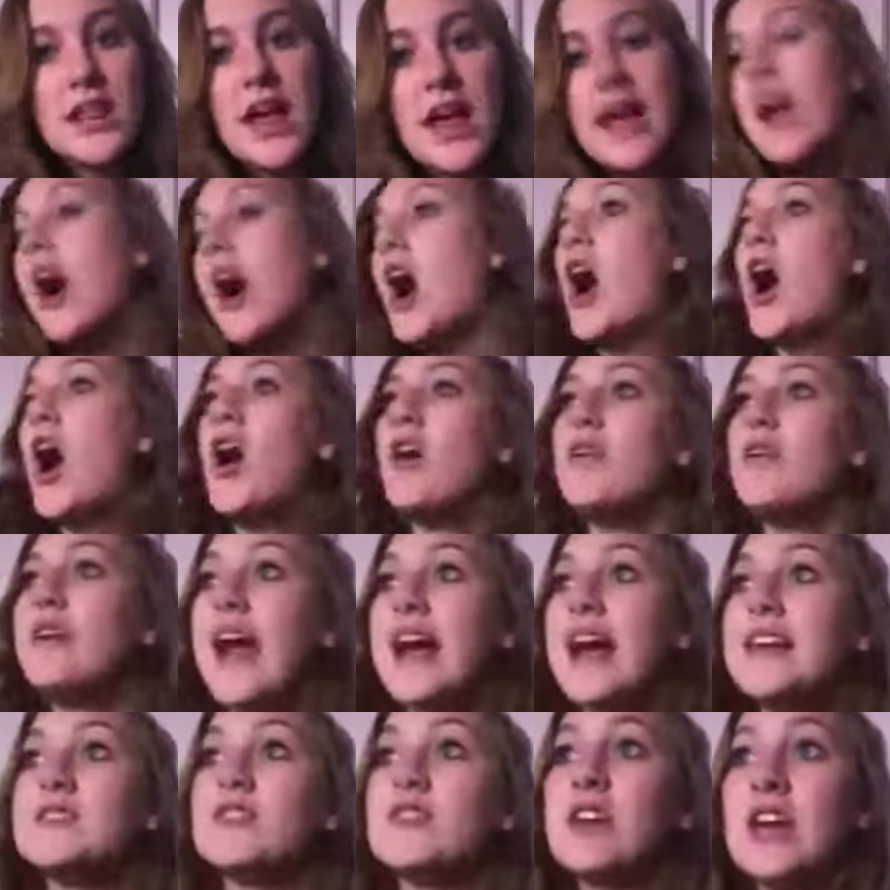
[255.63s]
Like, oh,
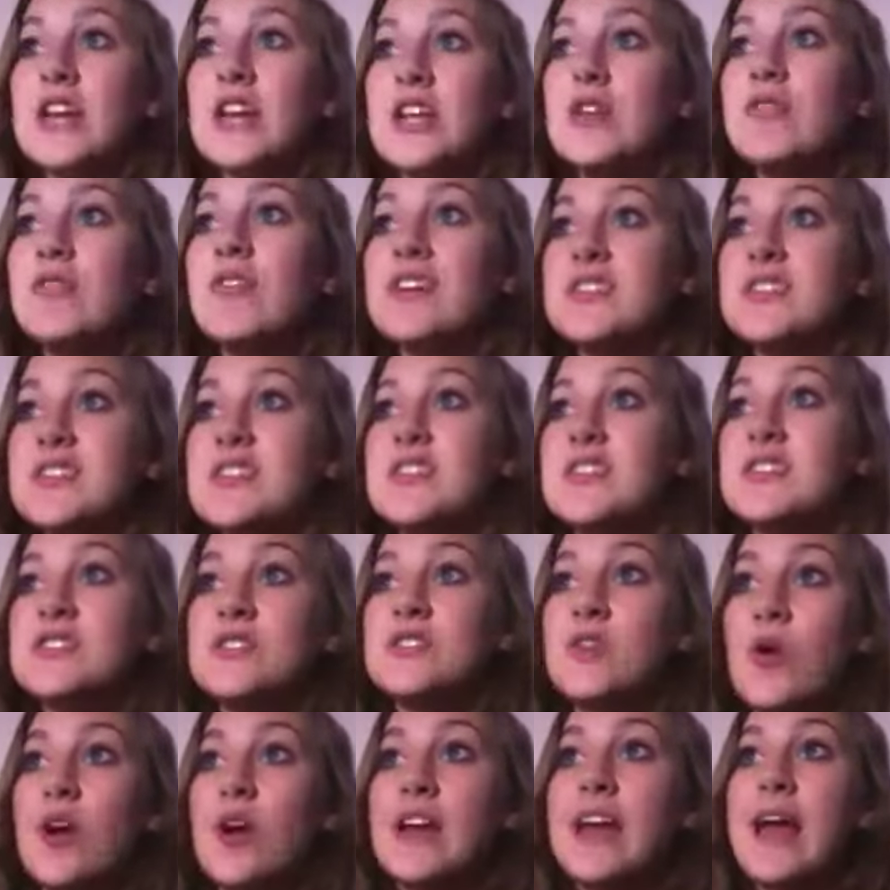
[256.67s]
Castle, can you run to the
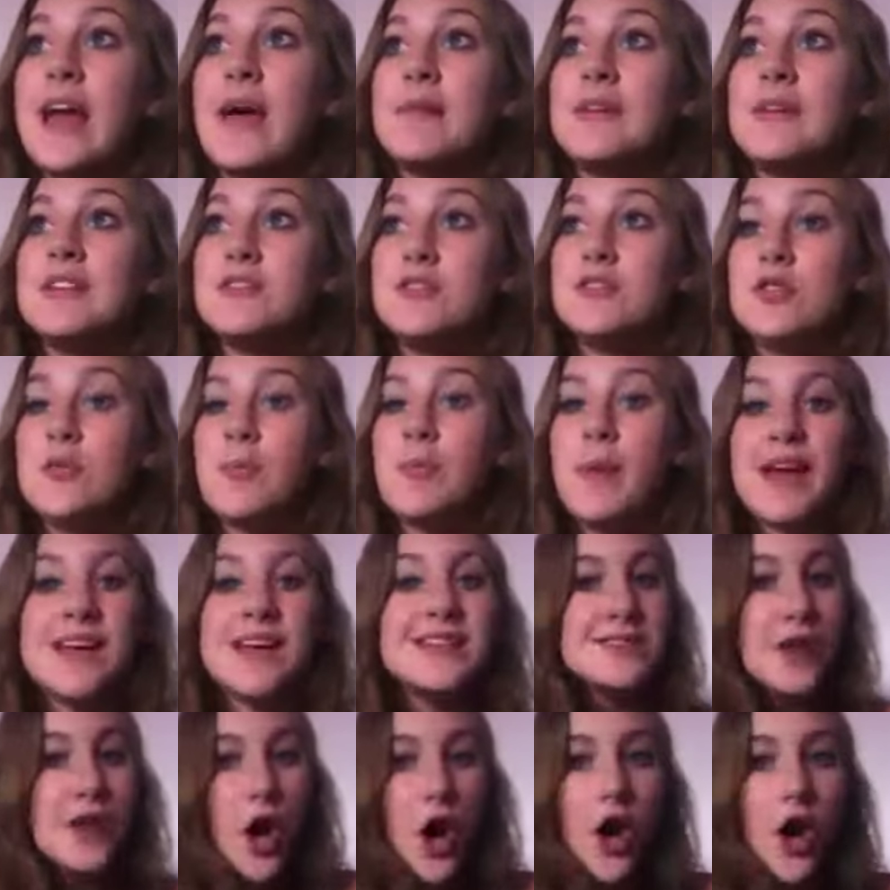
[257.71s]
store and get me
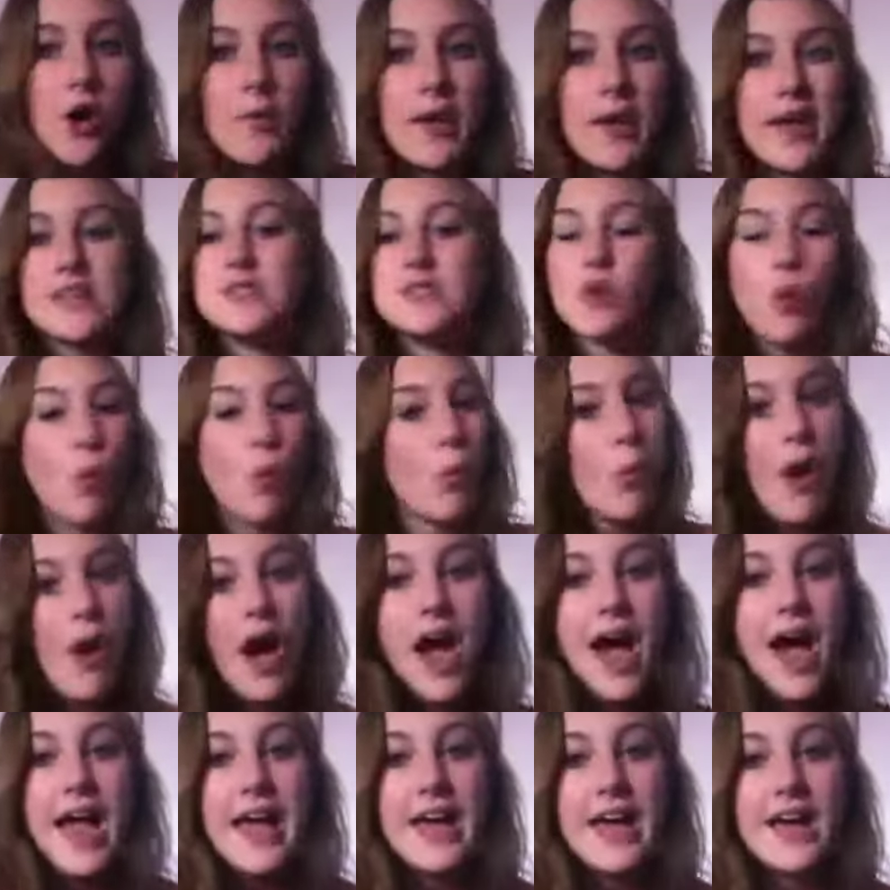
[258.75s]
toothpaste? Always.
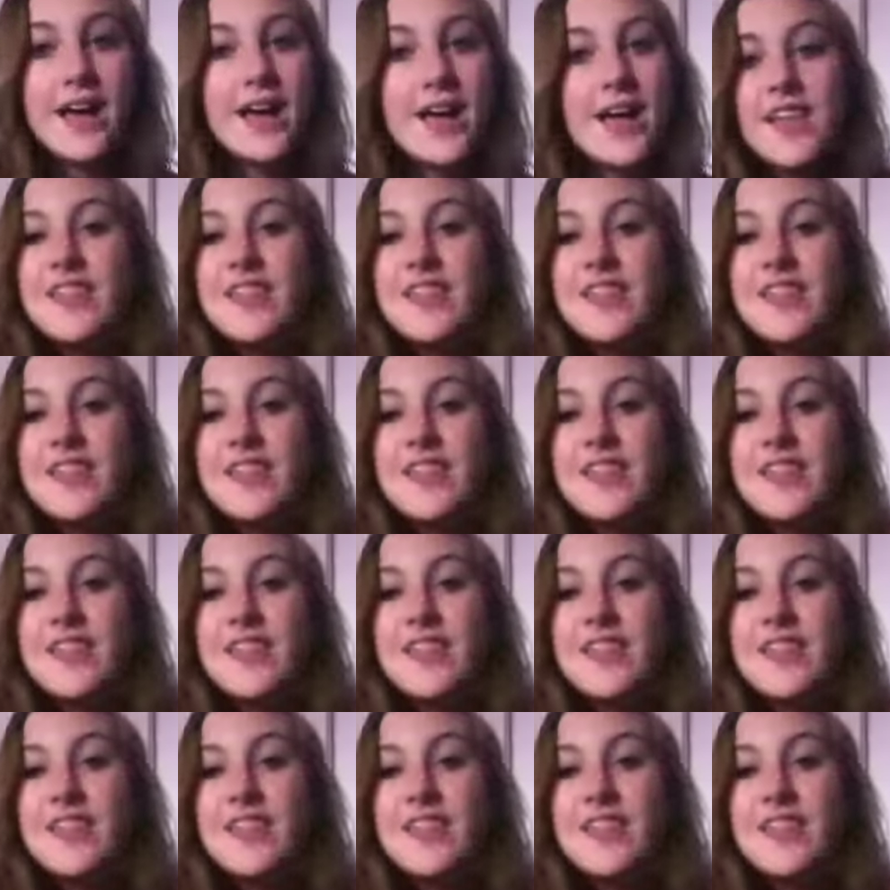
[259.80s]
Why?